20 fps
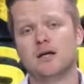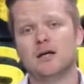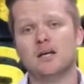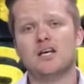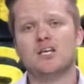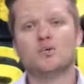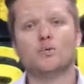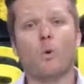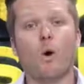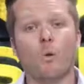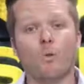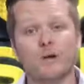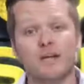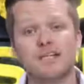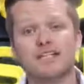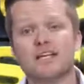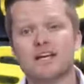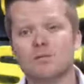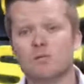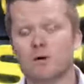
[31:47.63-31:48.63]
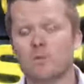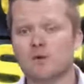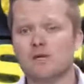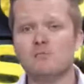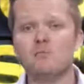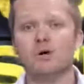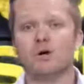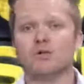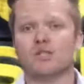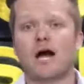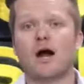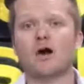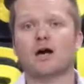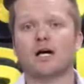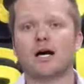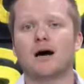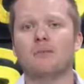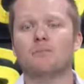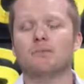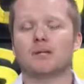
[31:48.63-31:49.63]
What we did when we built our
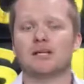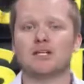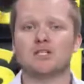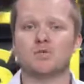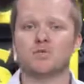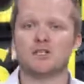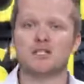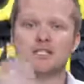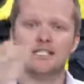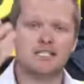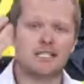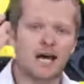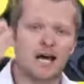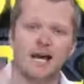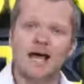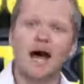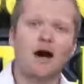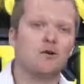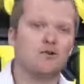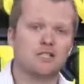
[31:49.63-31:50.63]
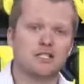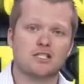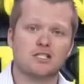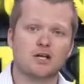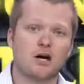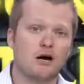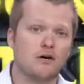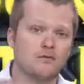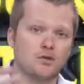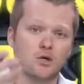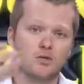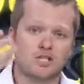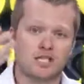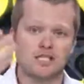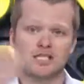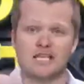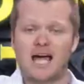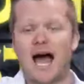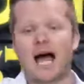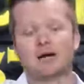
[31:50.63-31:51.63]
company is we set out to solve those
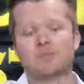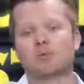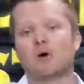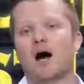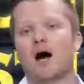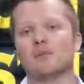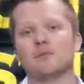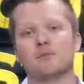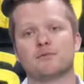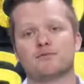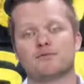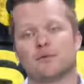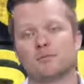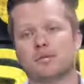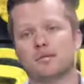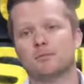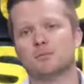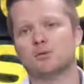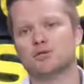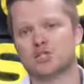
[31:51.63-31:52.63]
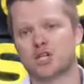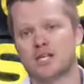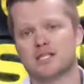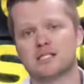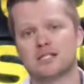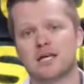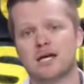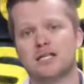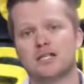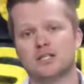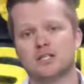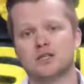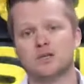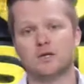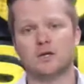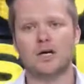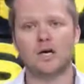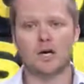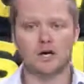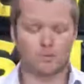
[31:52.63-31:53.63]
exact problems for people just like you.